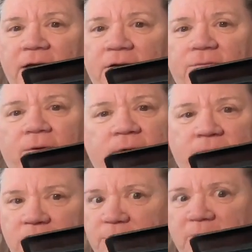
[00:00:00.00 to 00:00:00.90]
for
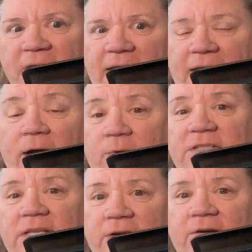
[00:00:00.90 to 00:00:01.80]
those 8
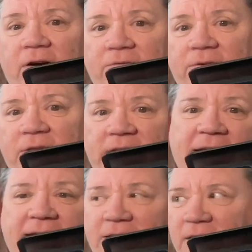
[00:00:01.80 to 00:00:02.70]
hours that you're gone for the
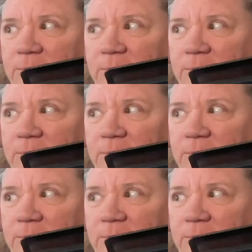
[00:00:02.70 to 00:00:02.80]
day, and then you